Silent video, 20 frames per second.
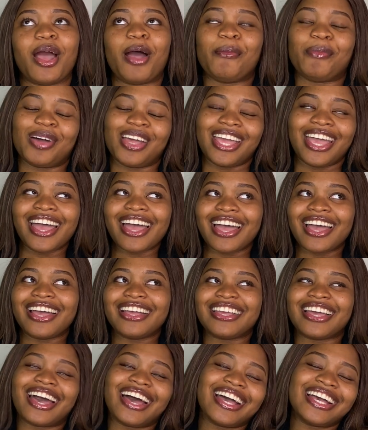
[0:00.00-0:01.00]
But yeah,
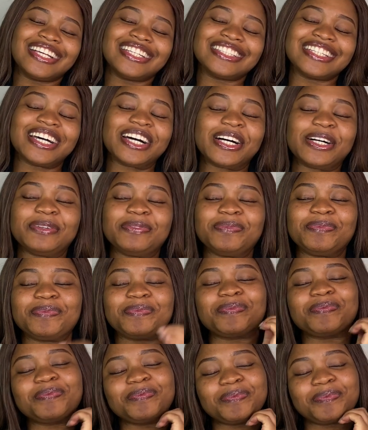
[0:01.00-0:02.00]
guys, I
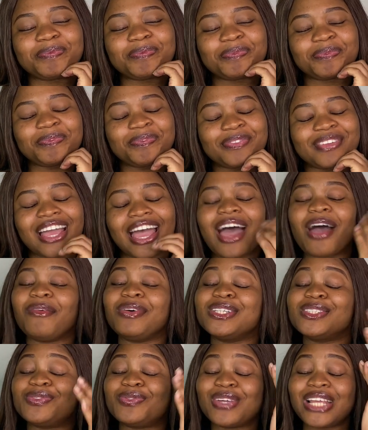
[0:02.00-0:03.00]

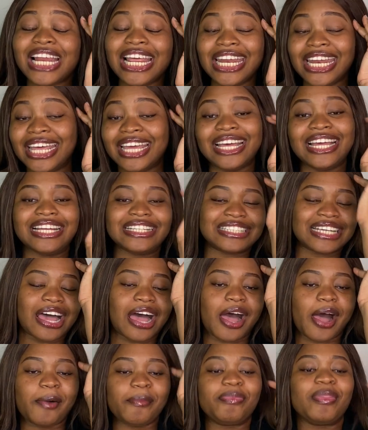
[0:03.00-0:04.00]
was feeling it.
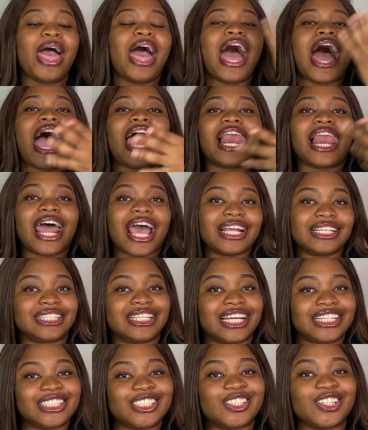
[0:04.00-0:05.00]
I liked
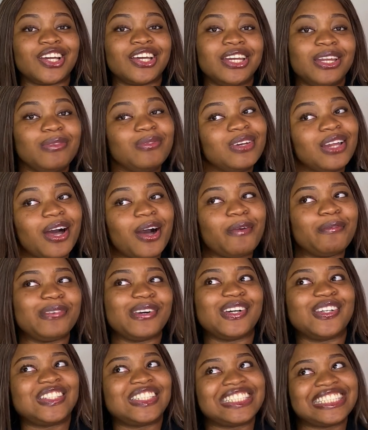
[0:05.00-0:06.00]
that she turned him down, but
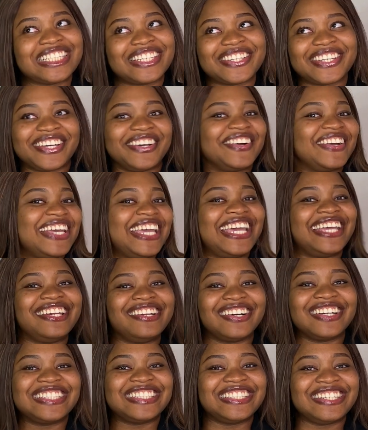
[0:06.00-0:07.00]
I was just like, okay,
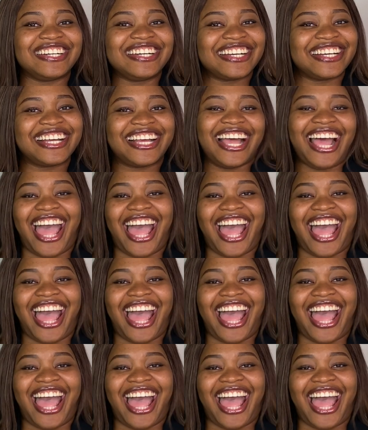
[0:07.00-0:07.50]
doctor.